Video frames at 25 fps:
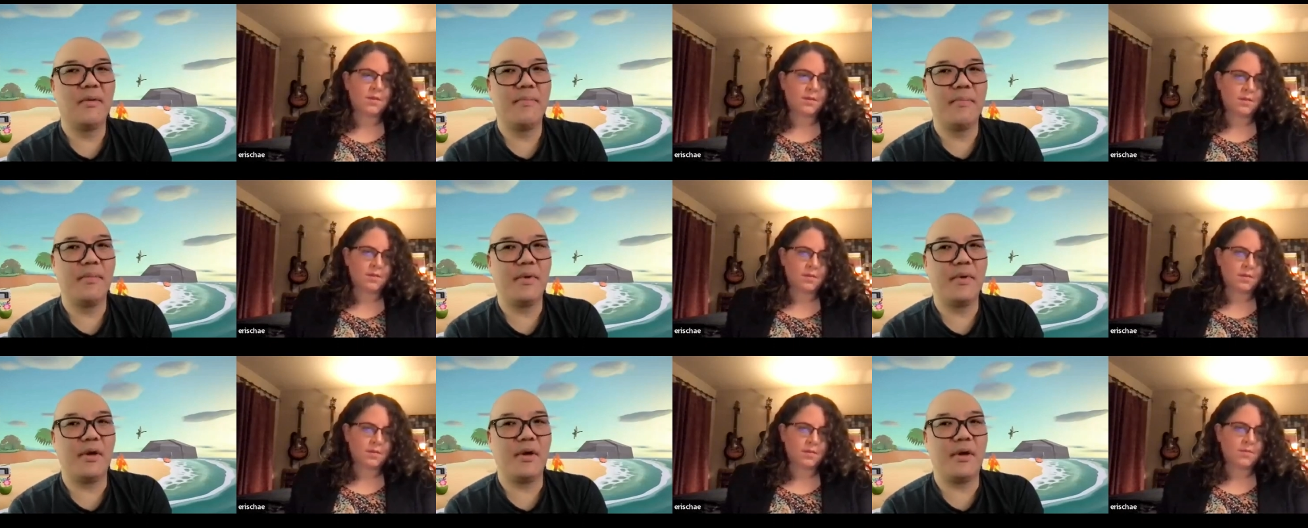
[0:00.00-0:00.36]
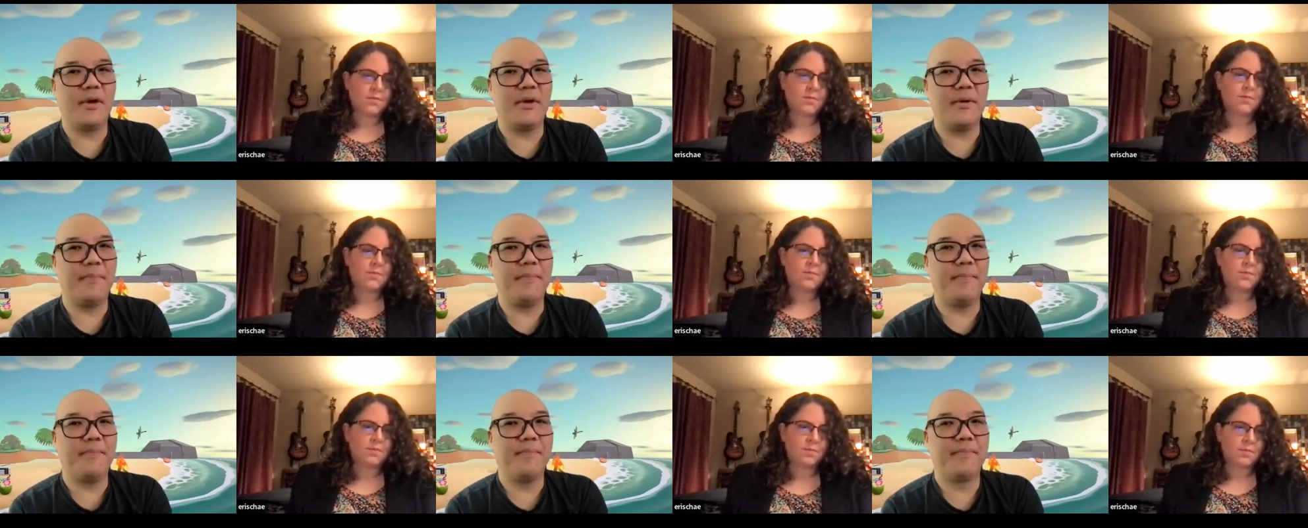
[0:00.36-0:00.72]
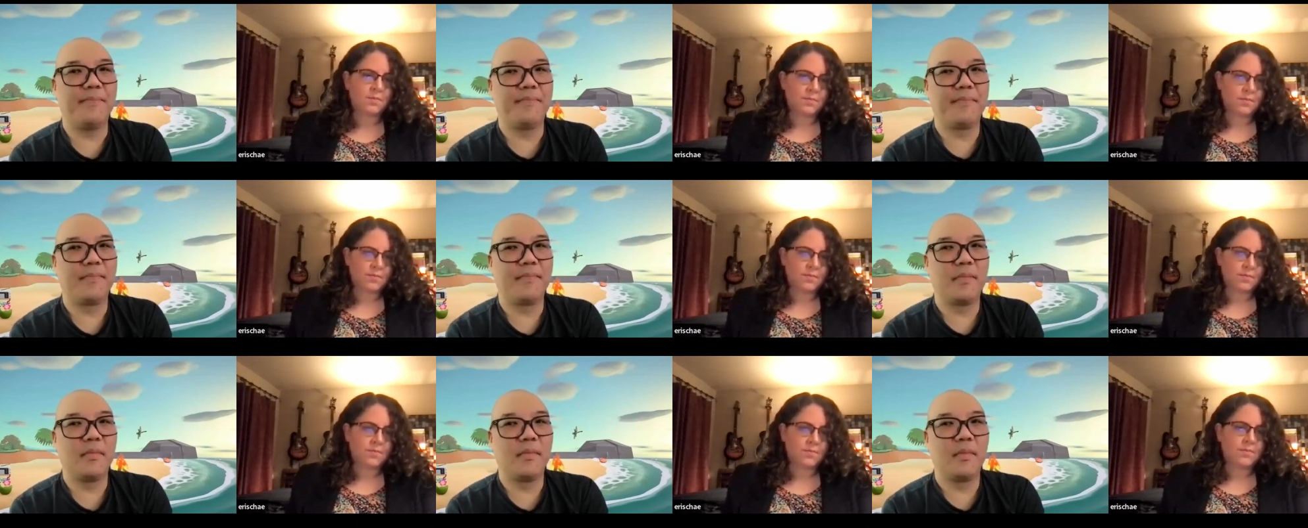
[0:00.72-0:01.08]

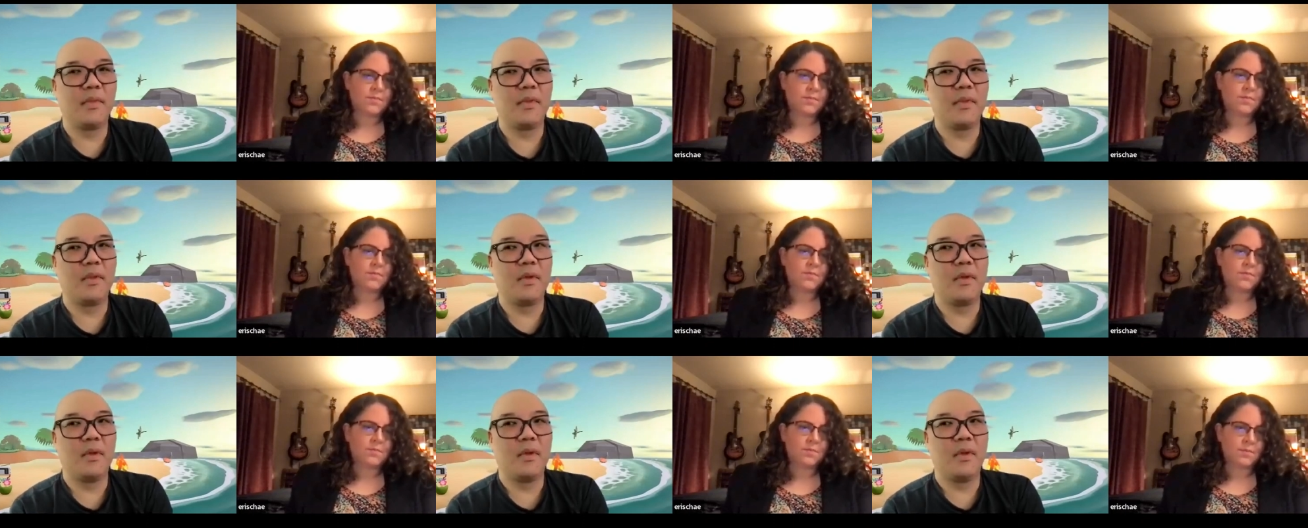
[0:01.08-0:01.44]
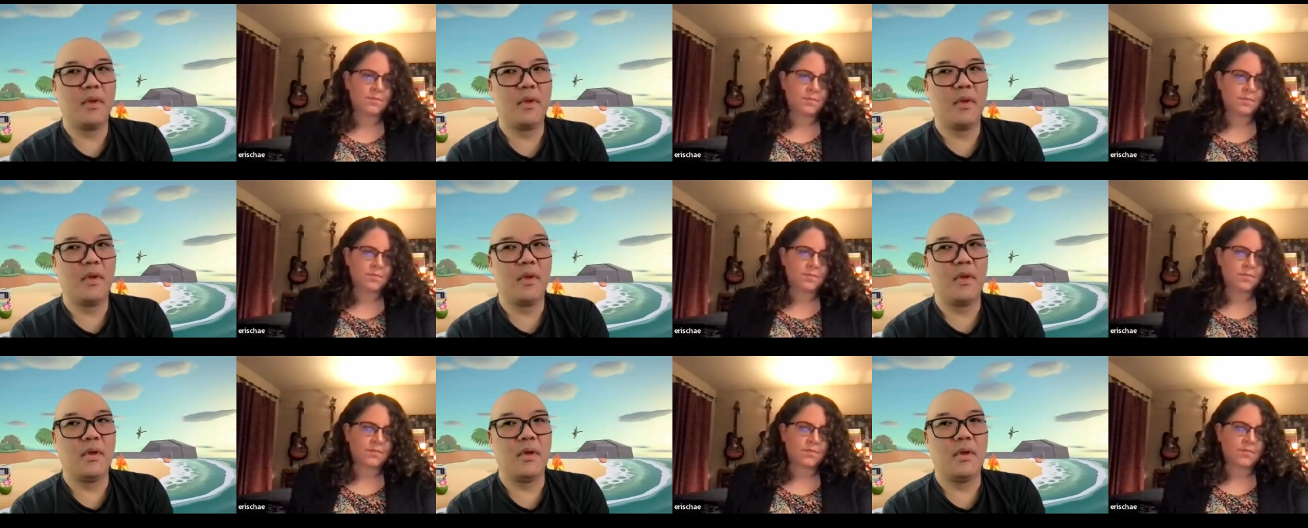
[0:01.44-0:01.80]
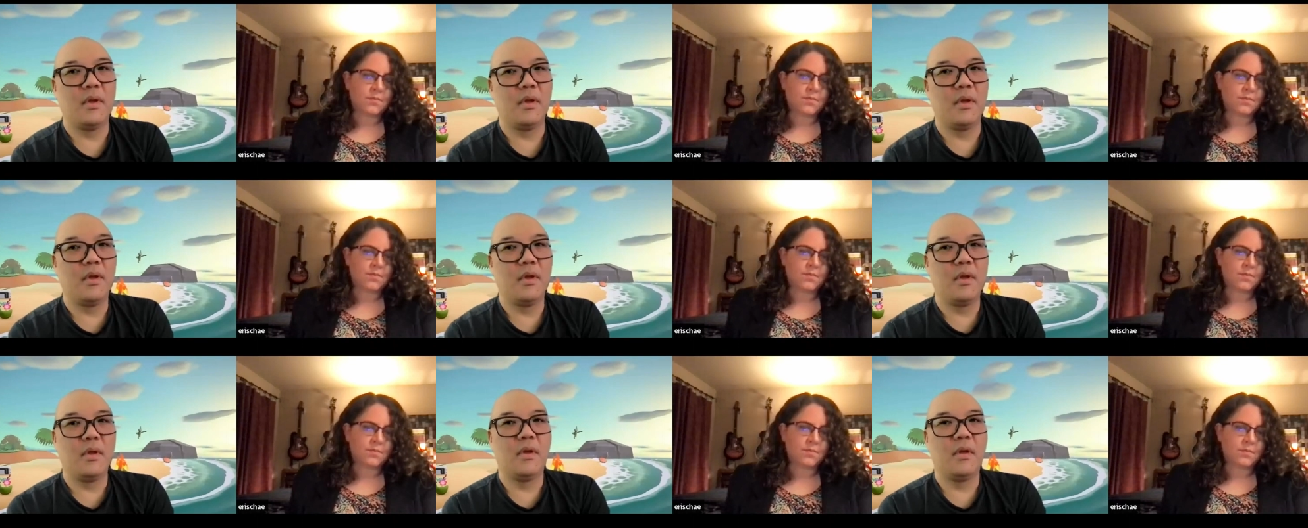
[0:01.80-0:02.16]

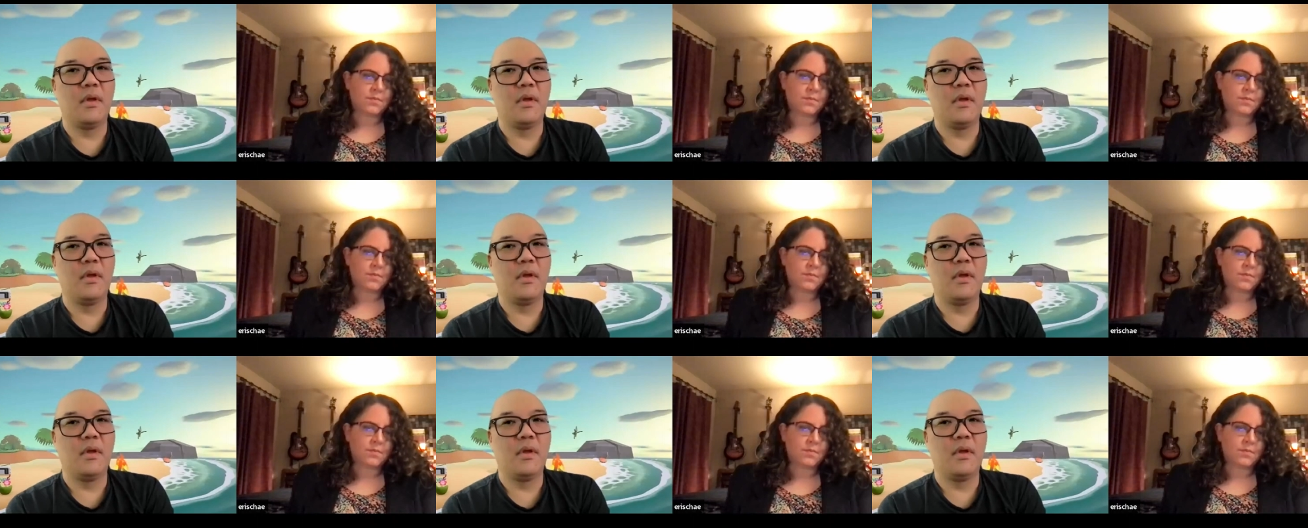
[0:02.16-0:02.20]
(no one is talking)